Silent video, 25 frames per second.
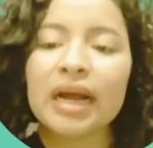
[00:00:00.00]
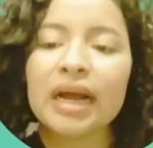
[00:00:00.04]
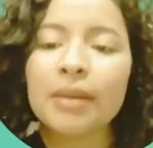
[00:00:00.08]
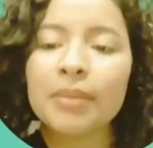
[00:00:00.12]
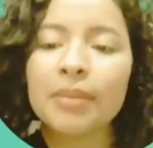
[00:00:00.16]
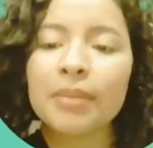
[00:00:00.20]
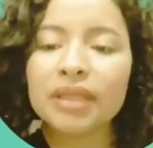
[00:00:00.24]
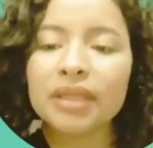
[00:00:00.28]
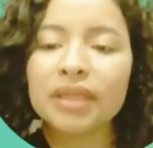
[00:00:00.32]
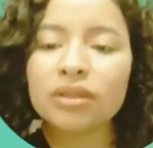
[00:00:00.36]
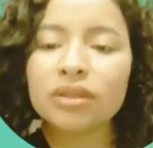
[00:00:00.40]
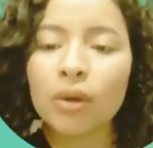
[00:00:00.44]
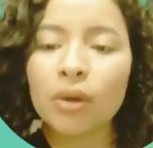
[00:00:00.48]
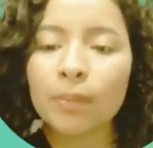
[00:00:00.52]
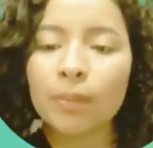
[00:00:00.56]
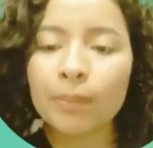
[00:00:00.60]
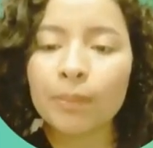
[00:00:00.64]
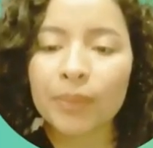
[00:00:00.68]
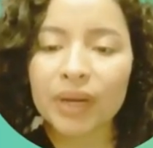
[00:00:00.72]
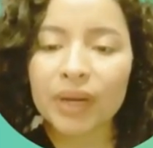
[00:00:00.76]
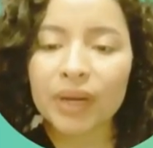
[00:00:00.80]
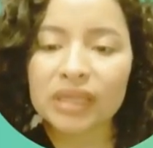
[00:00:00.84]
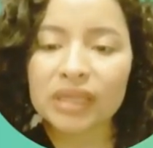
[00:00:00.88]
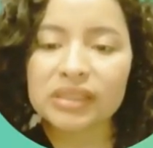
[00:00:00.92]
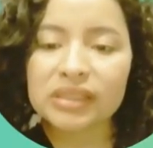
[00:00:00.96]
complex
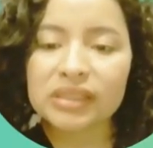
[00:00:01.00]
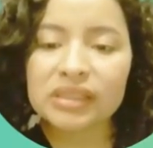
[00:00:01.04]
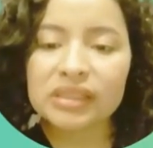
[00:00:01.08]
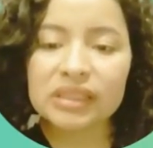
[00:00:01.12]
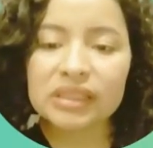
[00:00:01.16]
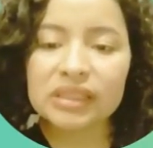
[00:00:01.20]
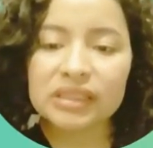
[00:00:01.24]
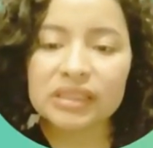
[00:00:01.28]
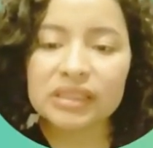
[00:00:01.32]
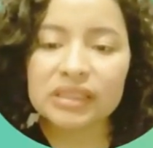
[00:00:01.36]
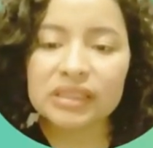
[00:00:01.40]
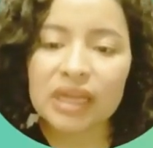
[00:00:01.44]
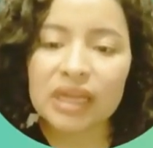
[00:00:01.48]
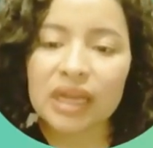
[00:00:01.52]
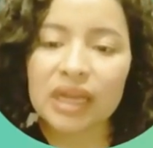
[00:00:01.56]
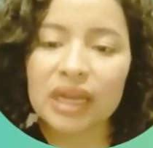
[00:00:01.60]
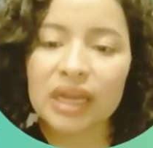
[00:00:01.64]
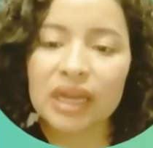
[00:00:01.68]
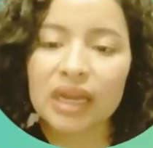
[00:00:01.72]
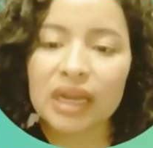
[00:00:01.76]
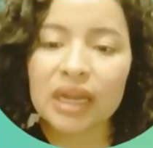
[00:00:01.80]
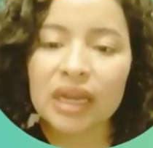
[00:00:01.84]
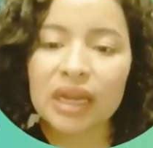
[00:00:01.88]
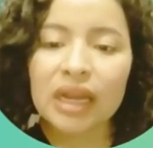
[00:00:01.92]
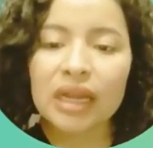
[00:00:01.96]
is the
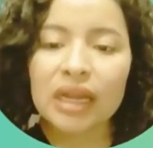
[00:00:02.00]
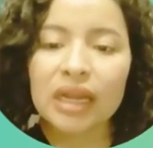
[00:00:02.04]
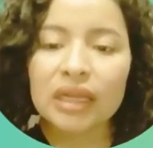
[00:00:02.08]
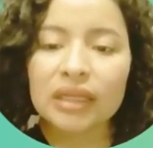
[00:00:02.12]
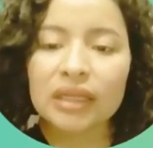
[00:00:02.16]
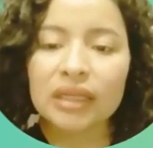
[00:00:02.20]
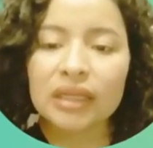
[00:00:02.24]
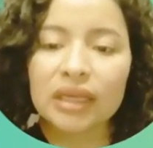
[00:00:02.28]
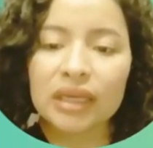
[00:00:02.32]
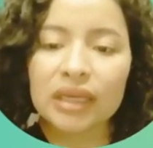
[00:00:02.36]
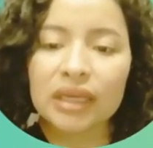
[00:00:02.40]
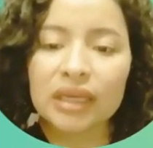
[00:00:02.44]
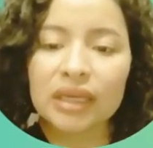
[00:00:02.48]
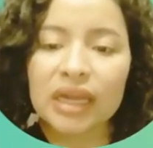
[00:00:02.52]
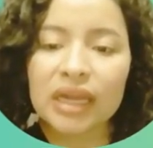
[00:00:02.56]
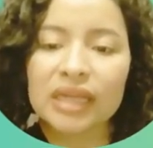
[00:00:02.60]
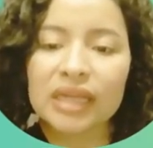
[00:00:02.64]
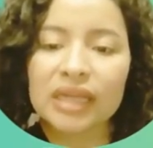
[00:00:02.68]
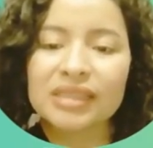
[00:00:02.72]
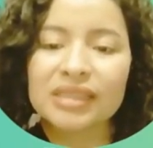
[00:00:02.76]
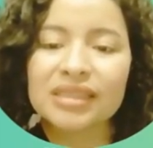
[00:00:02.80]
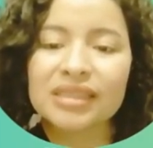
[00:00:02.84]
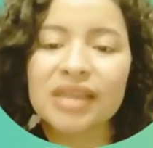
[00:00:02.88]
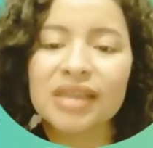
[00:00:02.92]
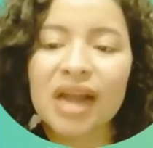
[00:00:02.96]
key
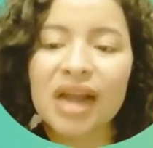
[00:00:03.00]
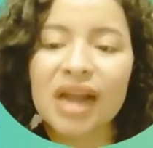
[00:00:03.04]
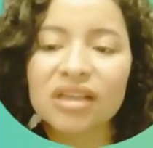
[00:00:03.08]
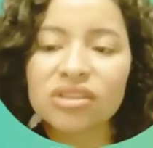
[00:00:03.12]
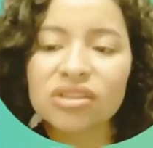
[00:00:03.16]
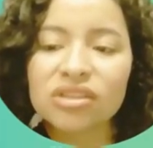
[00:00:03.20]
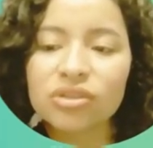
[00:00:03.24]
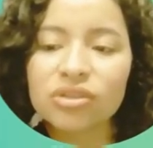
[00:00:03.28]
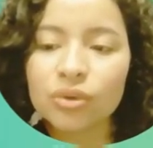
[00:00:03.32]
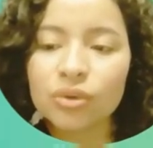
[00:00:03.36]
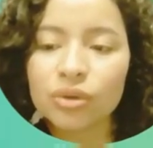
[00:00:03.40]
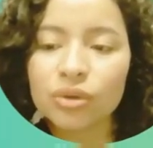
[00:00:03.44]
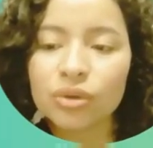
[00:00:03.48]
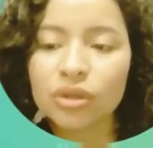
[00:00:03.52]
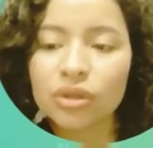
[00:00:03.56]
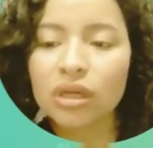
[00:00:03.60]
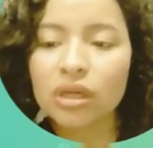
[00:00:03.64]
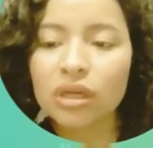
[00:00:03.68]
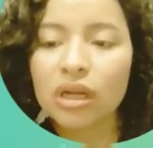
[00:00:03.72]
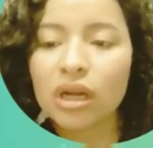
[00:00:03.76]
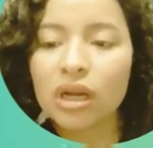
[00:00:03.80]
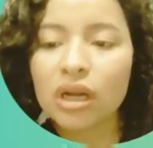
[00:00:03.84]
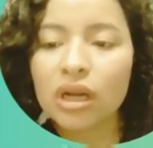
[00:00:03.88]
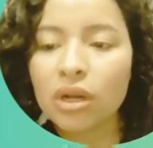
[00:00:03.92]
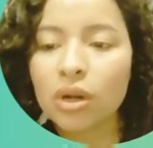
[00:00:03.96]
structure
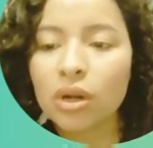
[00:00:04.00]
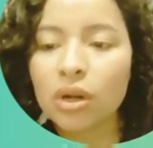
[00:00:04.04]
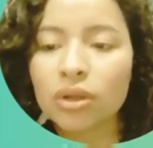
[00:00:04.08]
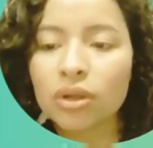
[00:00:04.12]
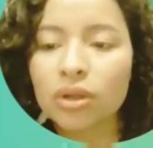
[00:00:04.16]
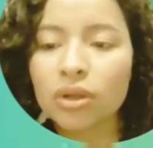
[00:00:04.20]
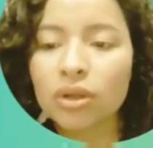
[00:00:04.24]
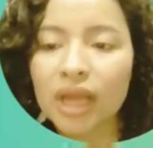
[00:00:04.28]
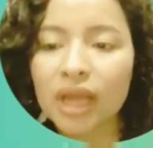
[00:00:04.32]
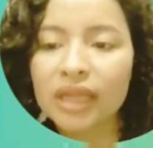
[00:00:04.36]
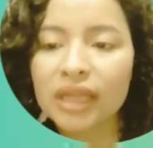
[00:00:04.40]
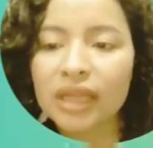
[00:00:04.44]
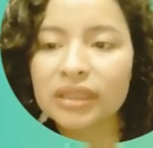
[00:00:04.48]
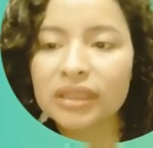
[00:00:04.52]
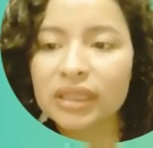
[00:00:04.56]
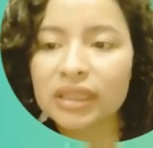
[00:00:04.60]
located